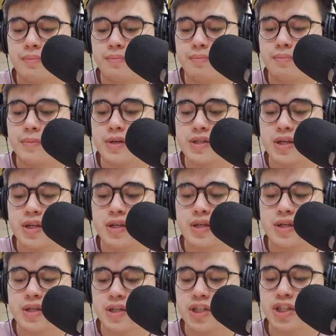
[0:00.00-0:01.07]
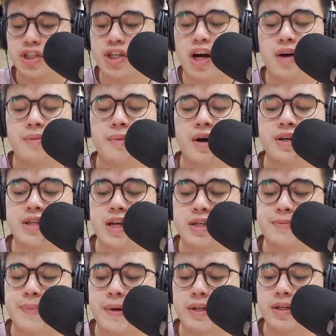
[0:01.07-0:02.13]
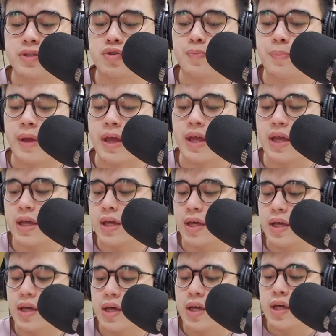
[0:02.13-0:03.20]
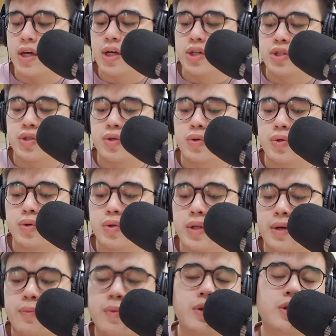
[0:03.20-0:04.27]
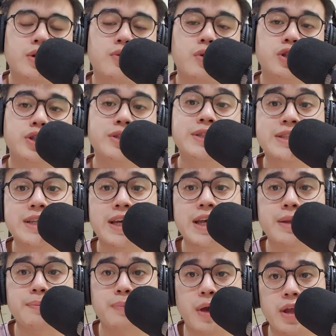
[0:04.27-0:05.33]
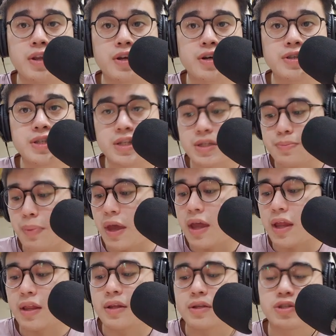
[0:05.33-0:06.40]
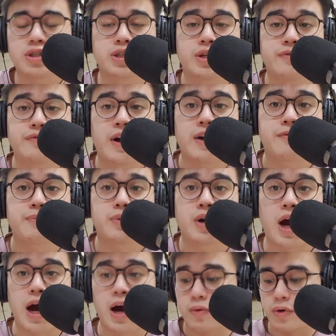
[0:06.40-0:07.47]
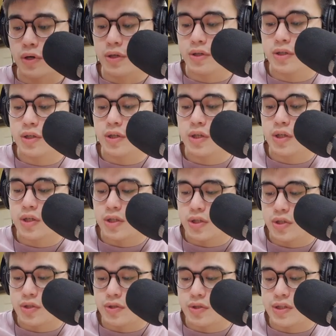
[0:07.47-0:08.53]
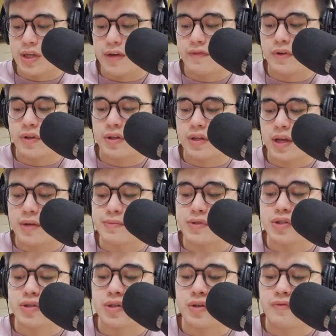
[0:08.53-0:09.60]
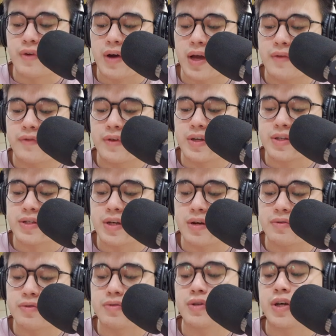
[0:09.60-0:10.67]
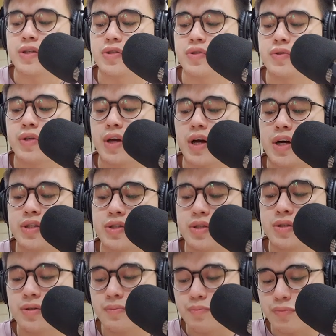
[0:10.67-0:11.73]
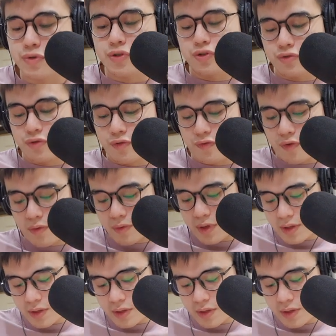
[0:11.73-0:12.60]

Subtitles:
Miss Sharma is expected to pay. So like what the question said, painters is paid 35 per hour. So 7 times 35 is how you get to the answer. Pretty straightforward.